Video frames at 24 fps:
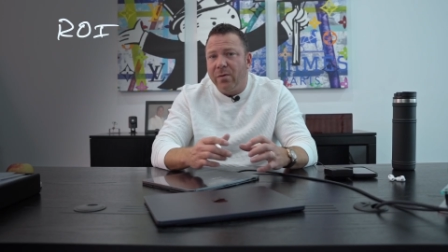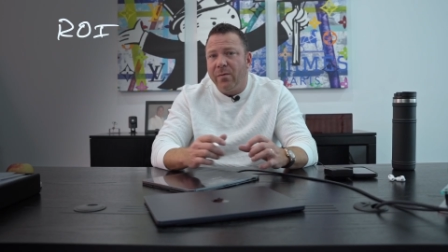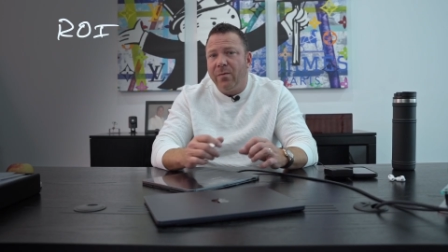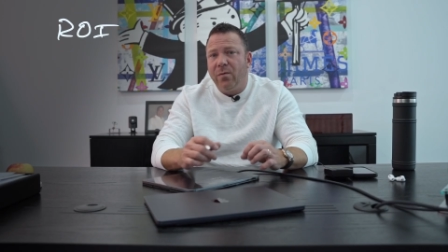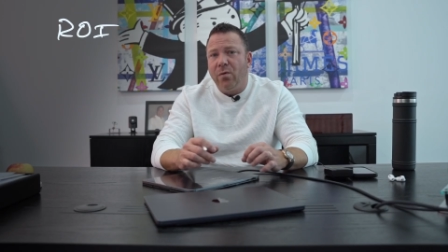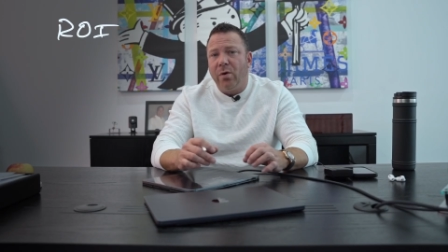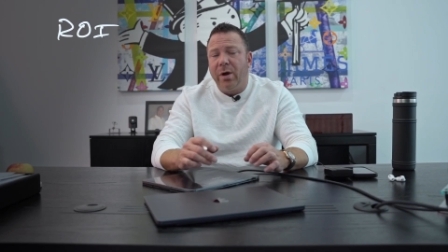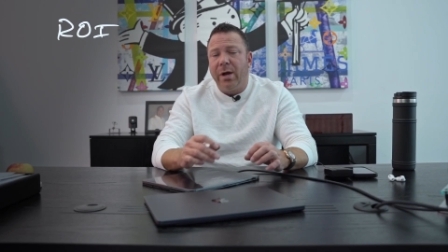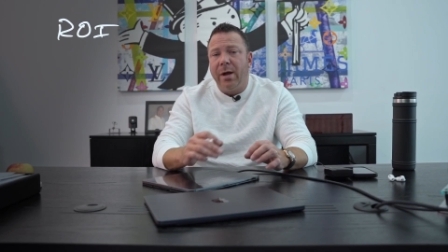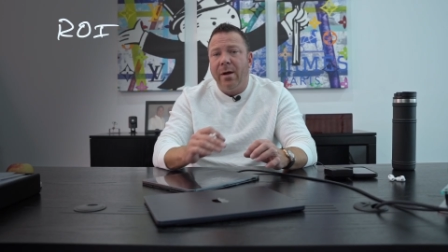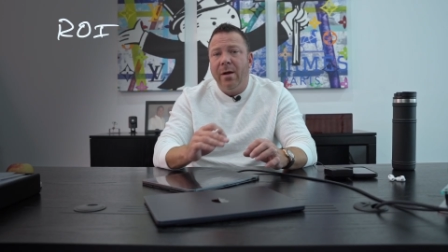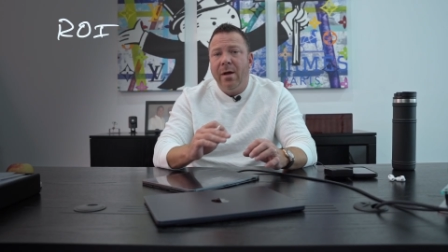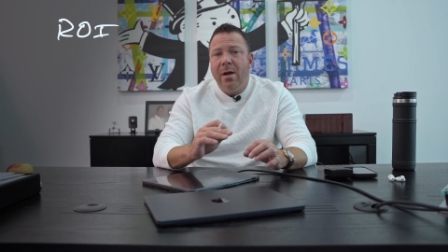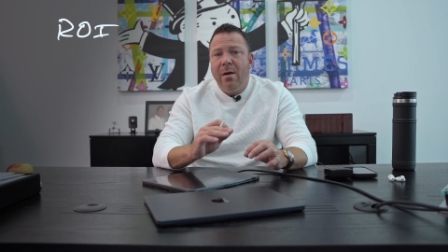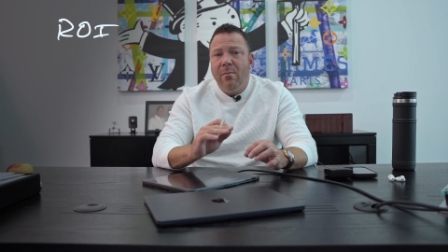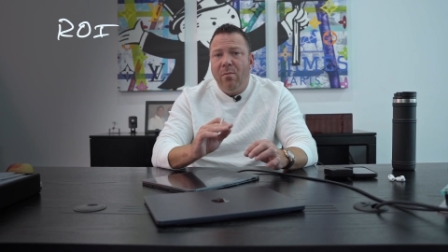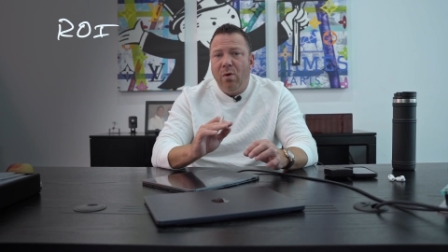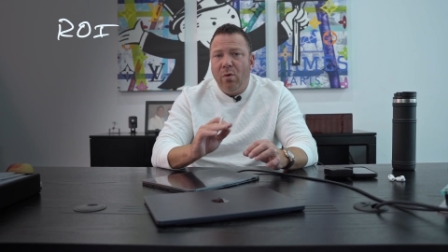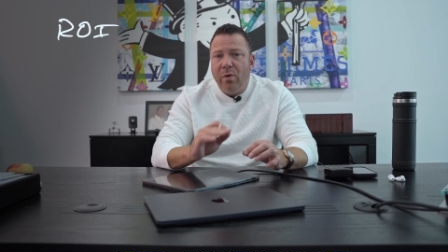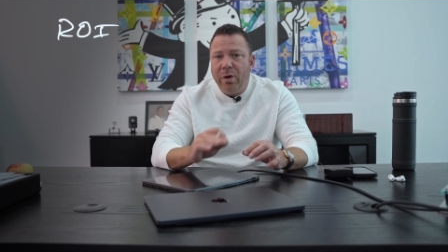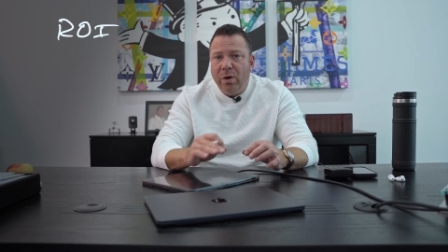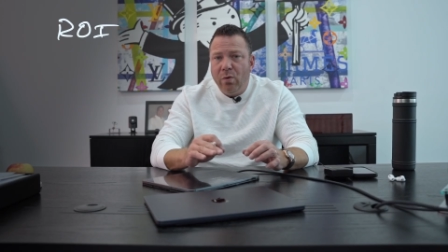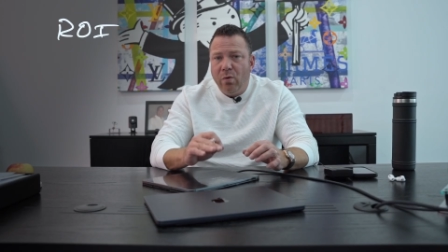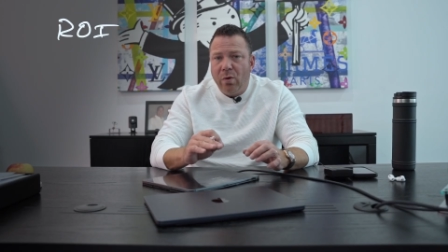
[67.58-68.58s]
for you. But
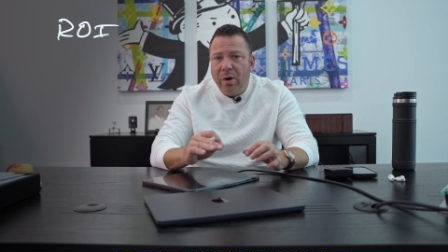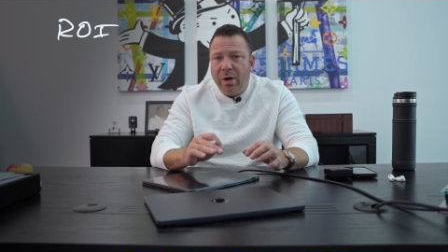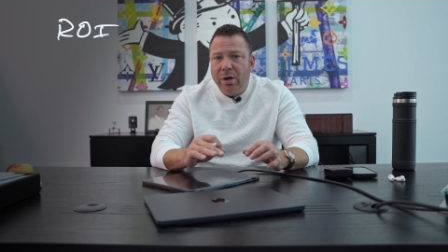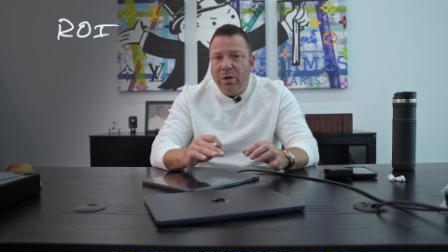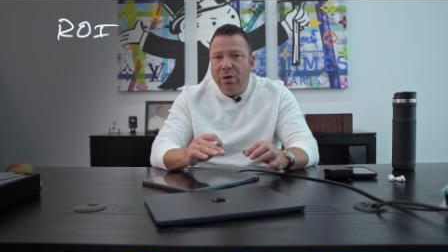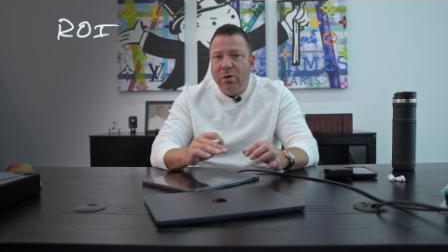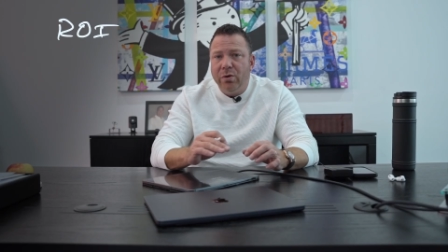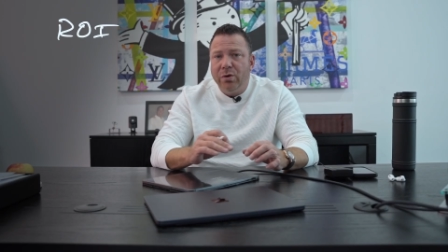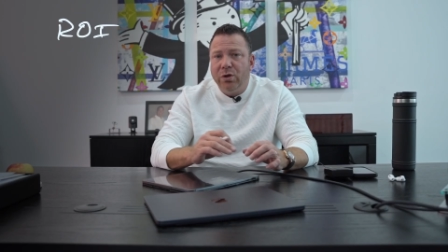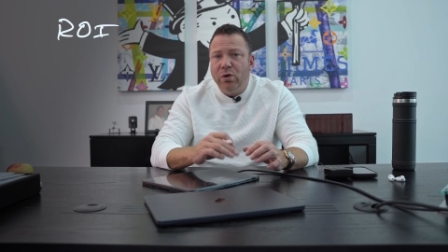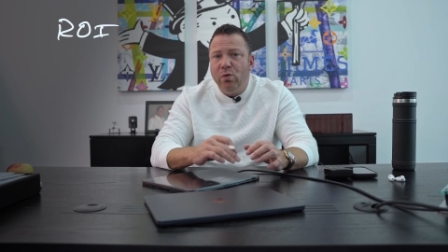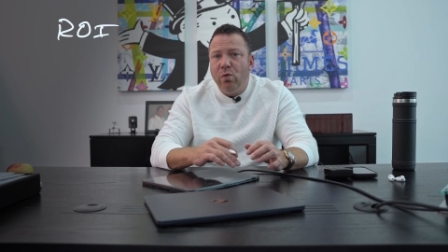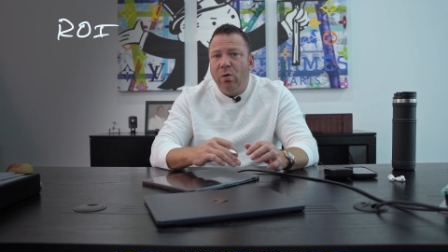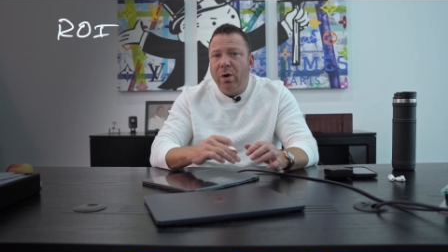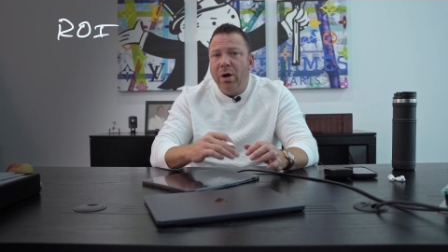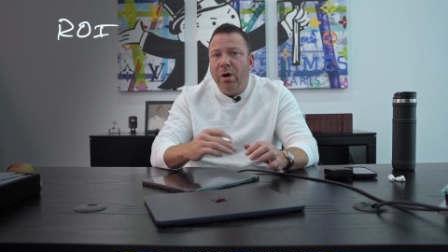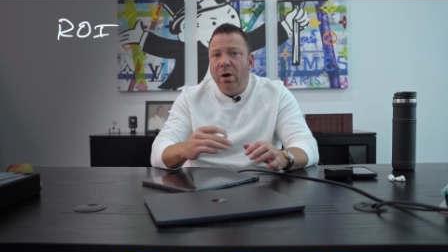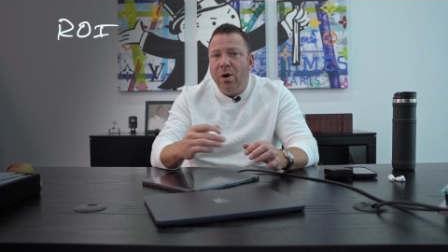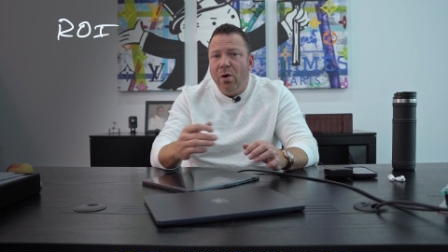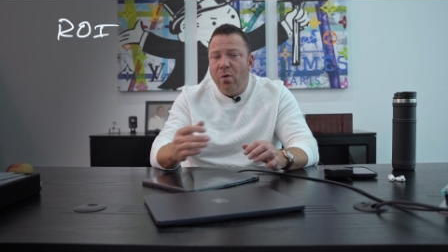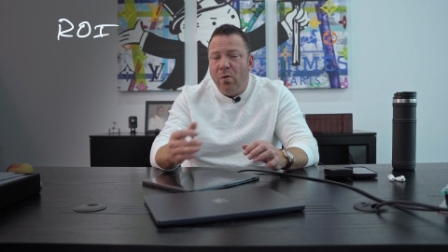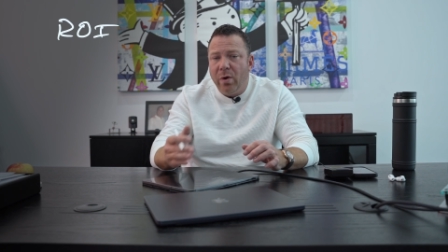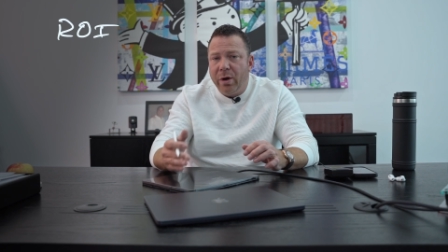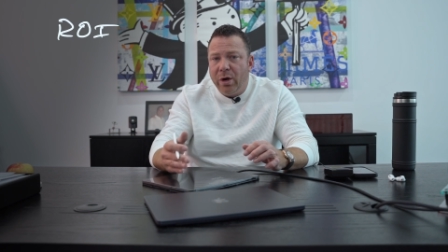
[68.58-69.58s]
what you wanna do is you wanna
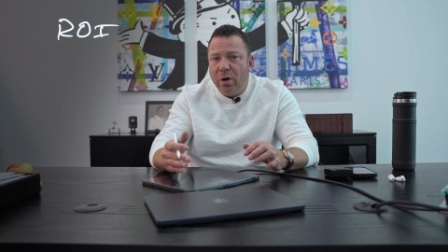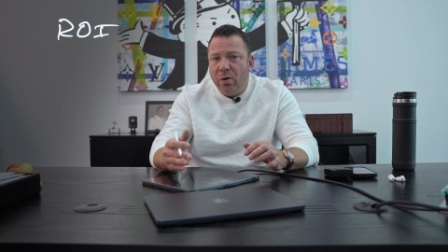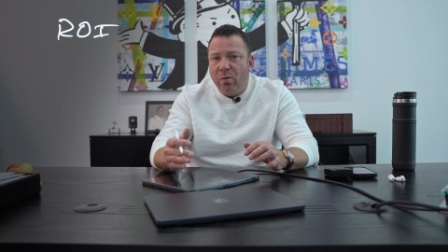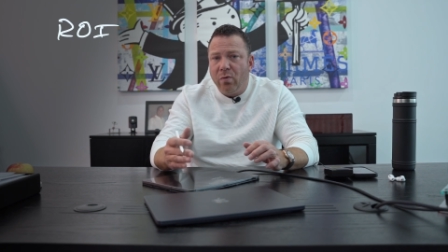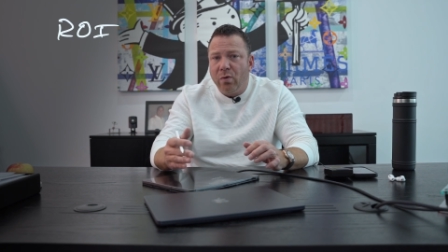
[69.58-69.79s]
know what your